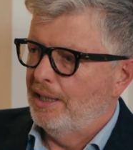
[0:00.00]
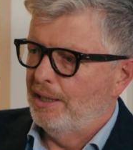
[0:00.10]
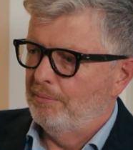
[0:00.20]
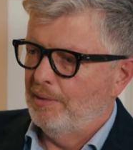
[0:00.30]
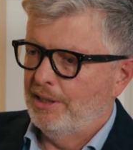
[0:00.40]

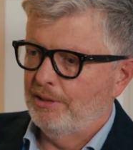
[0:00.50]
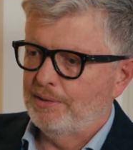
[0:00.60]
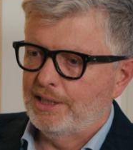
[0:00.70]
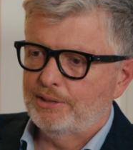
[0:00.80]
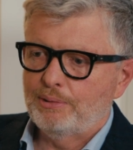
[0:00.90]
And over
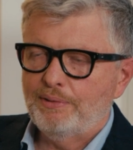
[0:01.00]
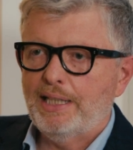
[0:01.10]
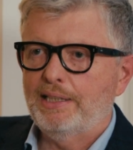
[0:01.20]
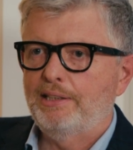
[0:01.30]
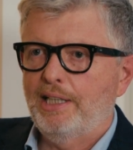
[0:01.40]
the years, we've
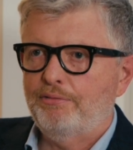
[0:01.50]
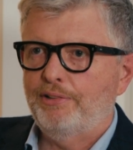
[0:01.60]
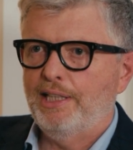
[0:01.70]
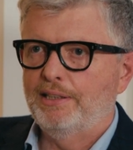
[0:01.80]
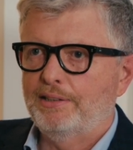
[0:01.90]
added their
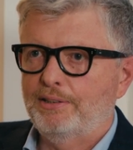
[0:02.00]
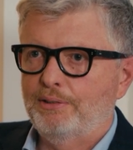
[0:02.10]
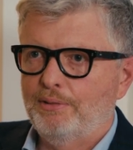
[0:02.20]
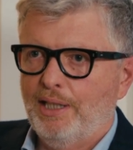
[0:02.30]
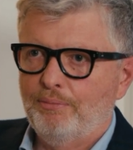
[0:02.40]
friends
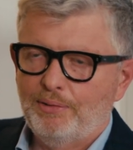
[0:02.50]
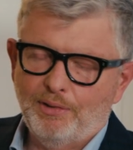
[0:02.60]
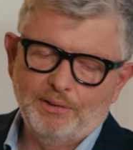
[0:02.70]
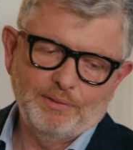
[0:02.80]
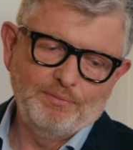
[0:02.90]
and we've
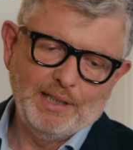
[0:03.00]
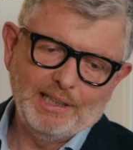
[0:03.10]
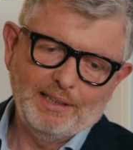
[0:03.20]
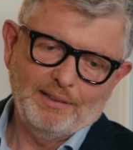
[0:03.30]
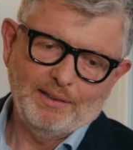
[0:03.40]
got some
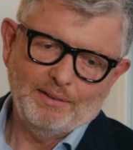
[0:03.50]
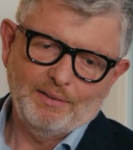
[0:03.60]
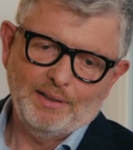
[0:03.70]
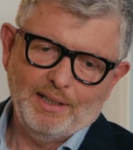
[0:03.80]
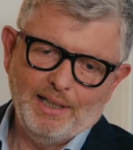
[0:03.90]
very,
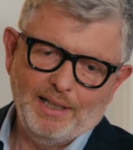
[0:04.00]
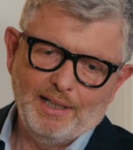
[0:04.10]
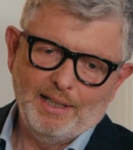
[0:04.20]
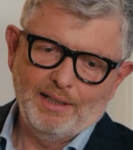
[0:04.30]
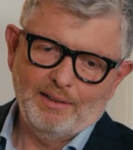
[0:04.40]

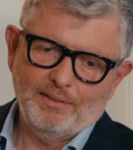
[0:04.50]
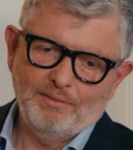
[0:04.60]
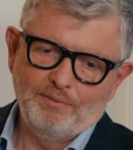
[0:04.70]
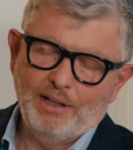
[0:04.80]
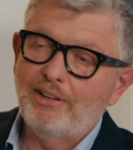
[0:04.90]

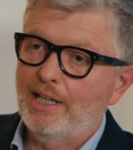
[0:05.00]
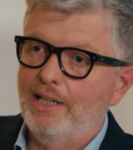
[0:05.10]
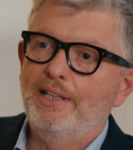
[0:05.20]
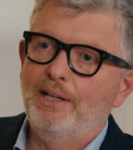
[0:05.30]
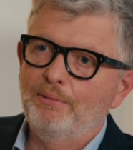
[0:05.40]
very
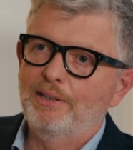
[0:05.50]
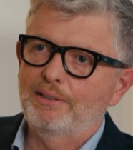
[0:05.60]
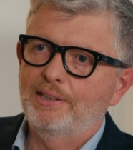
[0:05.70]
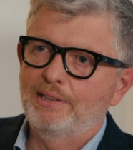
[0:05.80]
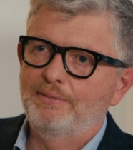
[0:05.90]
high net
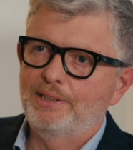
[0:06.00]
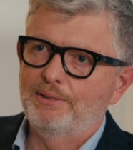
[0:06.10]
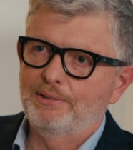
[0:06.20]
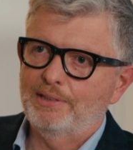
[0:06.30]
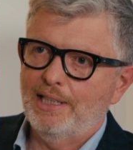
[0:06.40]
worth
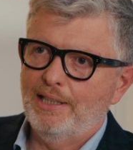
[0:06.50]
individuals now.